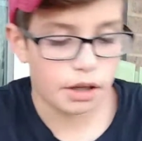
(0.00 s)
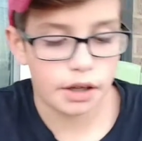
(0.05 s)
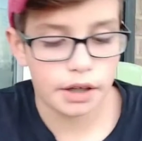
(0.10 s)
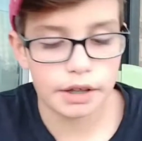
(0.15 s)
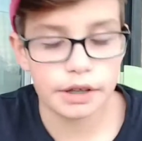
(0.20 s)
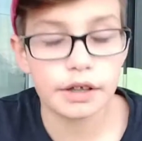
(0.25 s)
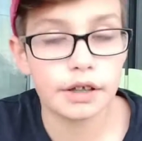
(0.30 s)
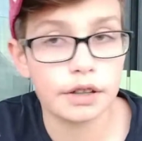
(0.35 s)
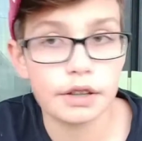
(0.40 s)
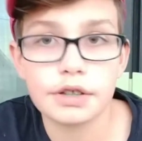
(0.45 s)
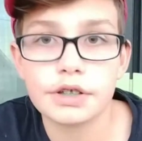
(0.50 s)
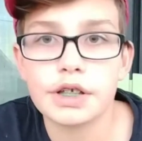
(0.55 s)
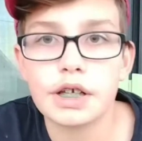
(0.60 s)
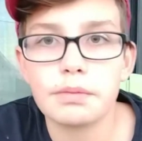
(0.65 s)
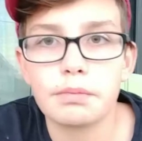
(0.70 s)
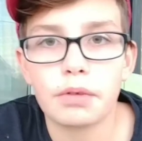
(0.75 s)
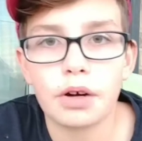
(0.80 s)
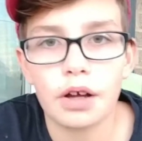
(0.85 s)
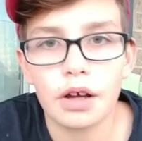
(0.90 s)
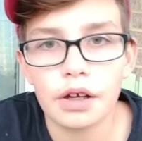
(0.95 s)
line and the
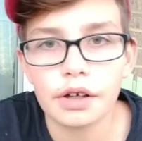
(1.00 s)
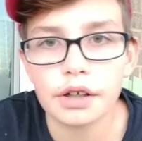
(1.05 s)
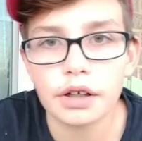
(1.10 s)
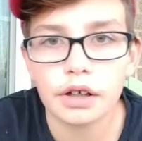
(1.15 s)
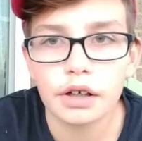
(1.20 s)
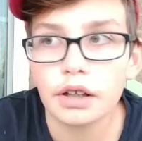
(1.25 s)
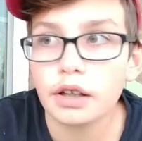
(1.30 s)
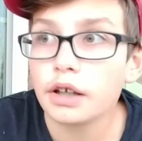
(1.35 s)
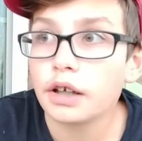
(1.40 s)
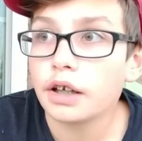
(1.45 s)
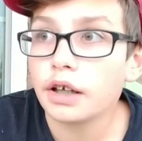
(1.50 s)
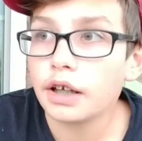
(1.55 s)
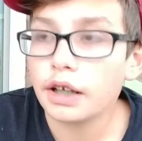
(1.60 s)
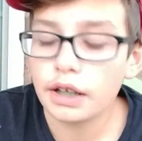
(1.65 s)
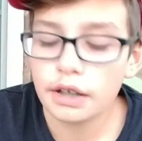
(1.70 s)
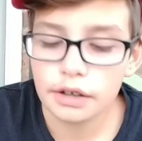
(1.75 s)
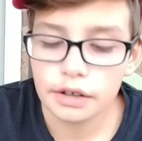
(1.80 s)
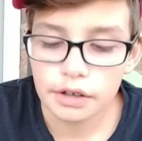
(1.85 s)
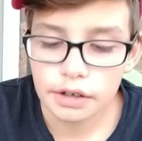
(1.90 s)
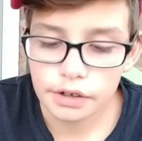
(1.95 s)
same rod,
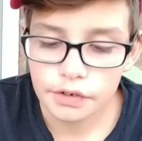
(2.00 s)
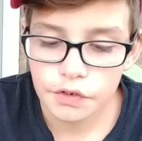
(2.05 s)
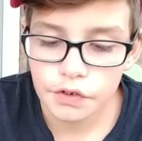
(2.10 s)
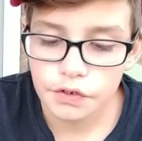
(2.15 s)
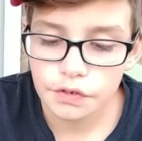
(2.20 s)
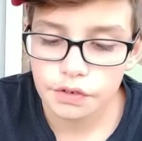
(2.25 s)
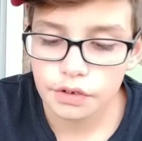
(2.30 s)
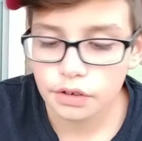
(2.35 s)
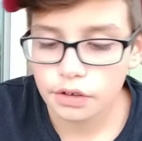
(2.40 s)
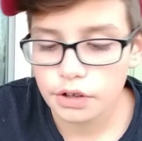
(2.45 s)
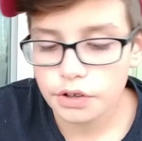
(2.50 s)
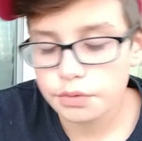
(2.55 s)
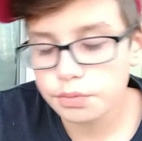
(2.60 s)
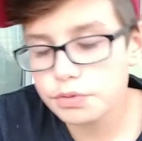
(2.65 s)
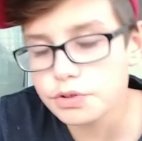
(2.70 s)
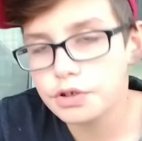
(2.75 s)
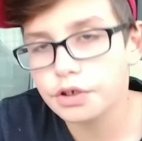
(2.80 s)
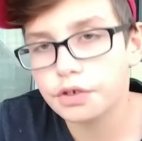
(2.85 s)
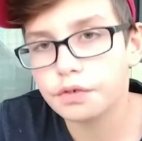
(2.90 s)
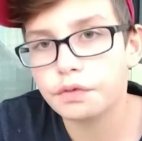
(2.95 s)
and
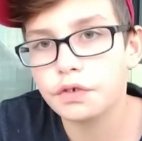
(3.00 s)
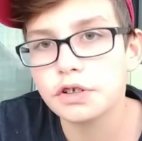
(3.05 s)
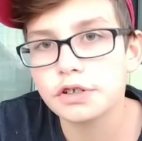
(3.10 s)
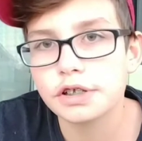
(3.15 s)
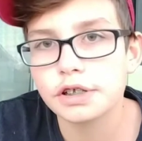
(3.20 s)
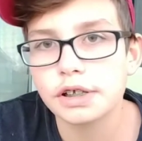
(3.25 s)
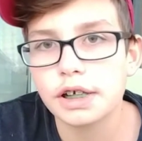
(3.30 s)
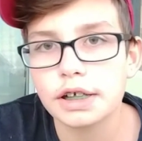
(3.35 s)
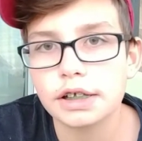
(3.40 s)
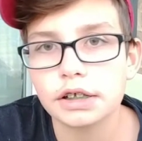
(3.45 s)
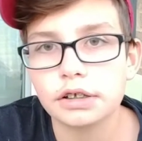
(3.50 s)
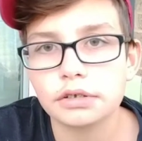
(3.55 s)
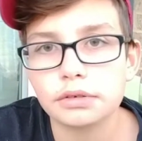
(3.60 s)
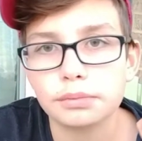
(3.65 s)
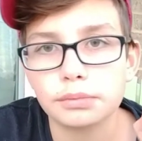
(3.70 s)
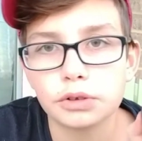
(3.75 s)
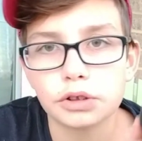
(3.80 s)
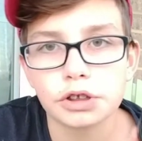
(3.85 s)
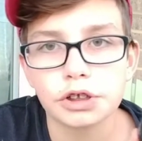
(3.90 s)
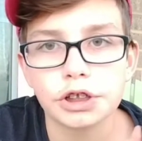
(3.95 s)
this one just feels a lot
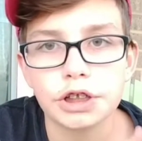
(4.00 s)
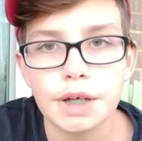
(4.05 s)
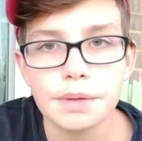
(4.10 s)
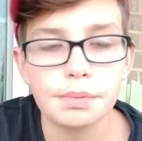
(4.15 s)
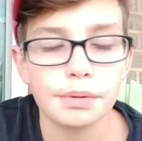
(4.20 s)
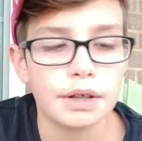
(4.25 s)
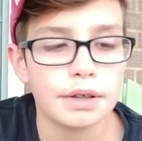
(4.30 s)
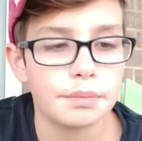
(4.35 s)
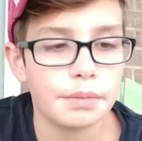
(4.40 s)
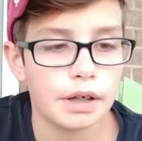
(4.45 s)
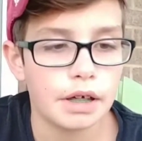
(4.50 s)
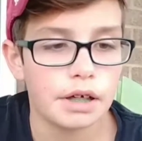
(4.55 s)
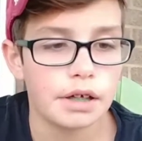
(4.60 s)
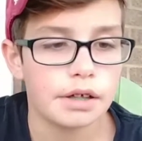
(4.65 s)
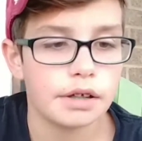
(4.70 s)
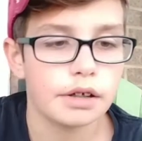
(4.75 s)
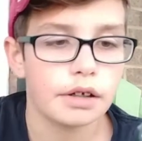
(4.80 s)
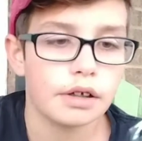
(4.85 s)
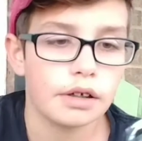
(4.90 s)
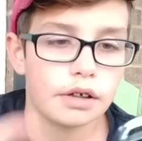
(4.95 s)
more cheaply
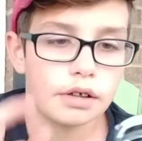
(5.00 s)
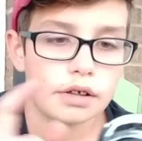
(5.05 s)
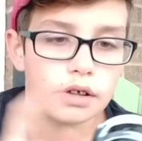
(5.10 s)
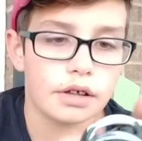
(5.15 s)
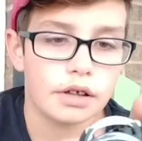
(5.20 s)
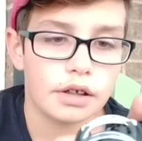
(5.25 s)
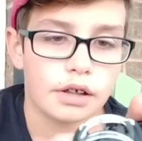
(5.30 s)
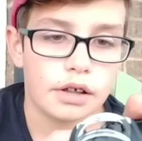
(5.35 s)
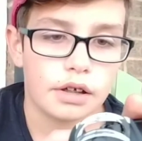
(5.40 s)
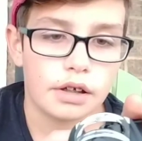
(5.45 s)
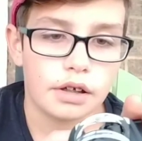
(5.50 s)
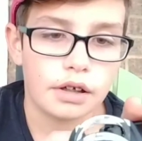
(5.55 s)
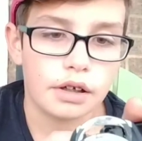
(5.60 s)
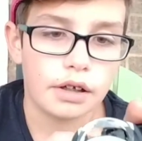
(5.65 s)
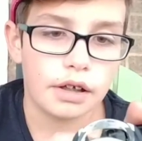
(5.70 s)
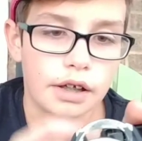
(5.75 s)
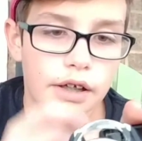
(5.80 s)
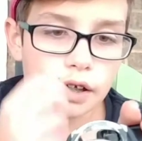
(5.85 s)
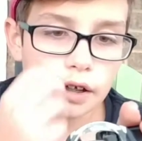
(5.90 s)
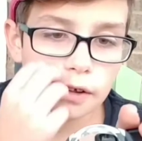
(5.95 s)
made
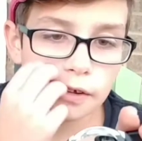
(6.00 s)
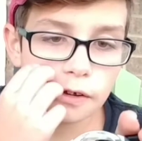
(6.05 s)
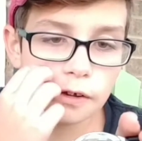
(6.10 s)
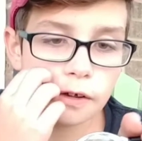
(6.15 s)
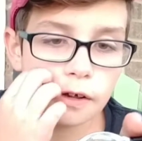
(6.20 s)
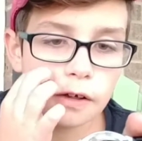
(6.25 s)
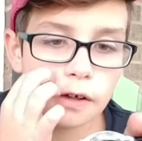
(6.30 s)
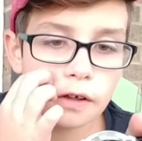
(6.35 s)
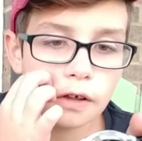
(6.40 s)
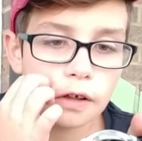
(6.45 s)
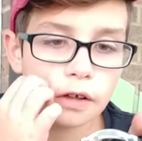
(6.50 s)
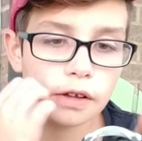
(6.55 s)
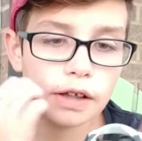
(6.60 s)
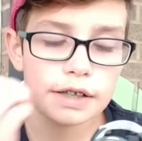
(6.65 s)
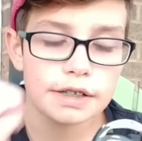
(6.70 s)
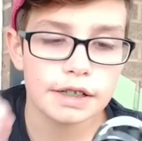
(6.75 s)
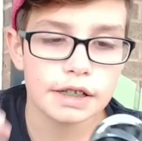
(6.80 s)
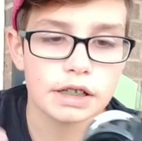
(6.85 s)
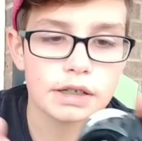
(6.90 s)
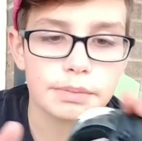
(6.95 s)
and
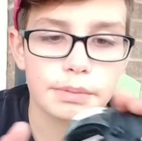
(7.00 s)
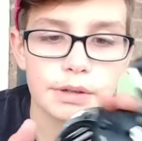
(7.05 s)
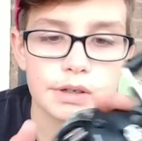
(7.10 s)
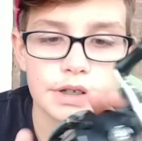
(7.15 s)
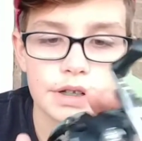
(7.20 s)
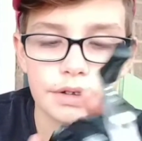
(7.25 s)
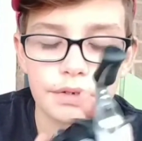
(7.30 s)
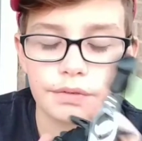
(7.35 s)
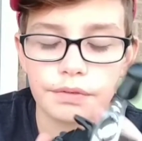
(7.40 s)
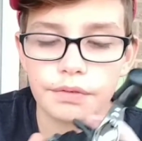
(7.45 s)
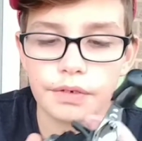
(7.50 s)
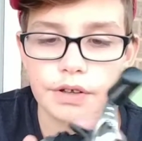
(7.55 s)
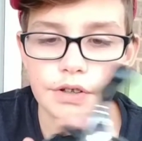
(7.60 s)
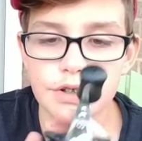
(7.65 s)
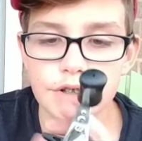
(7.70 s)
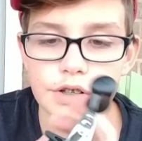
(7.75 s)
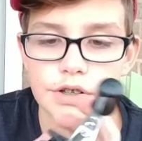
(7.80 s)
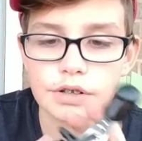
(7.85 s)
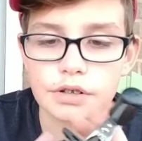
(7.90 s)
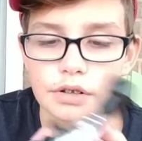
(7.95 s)
less expensive.
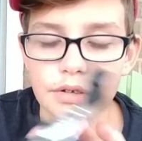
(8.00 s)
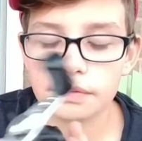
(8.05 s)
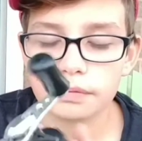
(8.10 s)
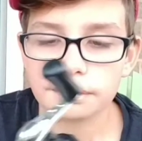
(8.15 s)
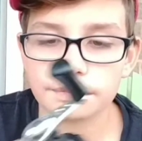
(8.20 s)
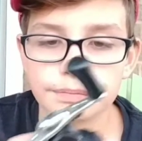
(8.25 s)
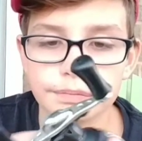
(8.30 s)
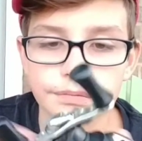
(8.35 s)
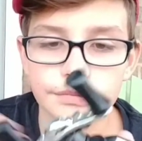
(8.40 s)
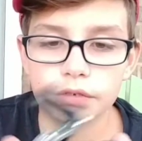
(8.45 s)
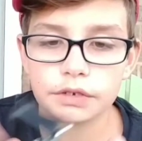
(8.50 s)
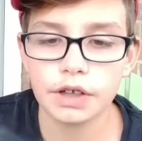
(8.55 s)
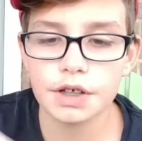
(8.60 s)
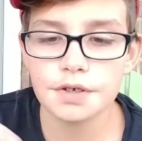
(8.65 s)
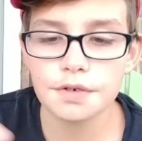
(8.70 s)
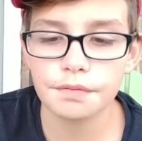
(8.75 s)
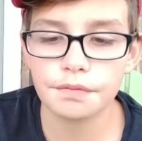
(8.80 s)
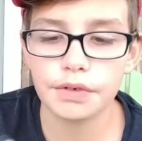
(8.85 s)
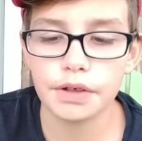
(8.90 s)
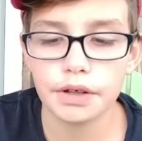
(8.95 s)
It
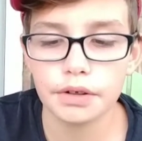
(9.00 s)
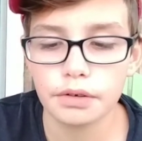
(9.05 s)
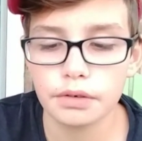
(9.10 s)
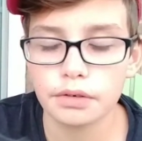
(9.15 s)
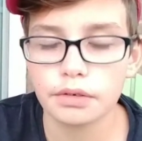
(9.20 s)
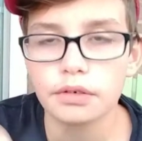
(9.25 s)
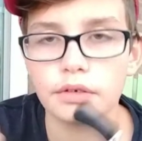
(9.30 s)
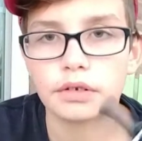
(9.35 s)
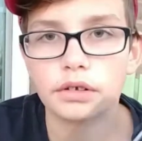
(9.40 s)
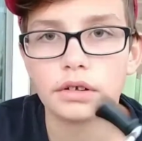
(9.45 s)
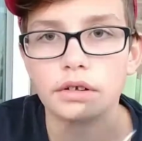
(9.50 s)
doesn't feel